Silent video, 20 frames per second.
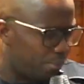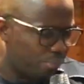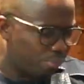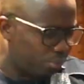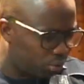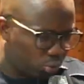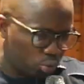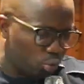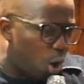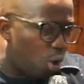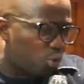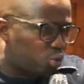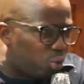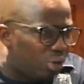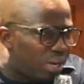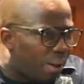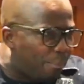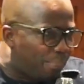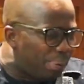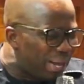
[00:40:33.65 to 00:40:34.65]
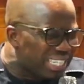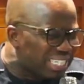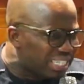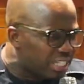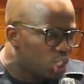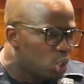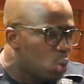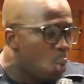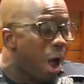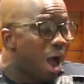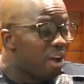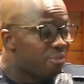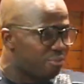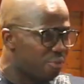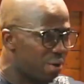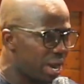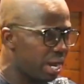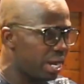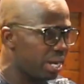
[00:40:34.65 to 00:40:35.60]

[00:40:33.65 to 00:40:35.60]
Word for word: talk to the person you are afraid.